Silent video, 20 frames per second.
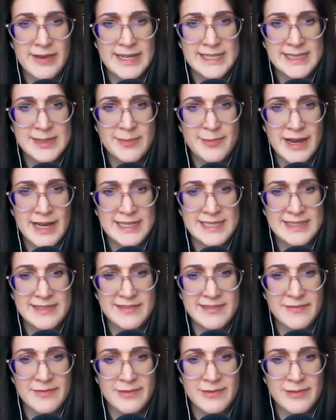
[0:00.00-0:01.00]
raise the price
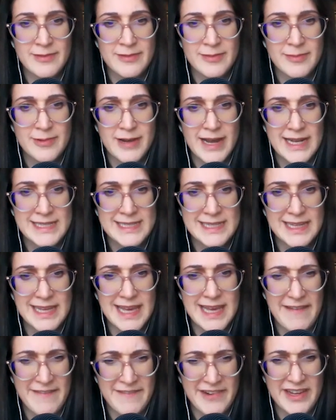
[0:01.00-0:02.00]
of
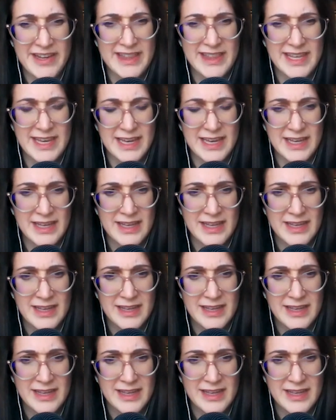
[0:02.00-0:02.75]
practically everything?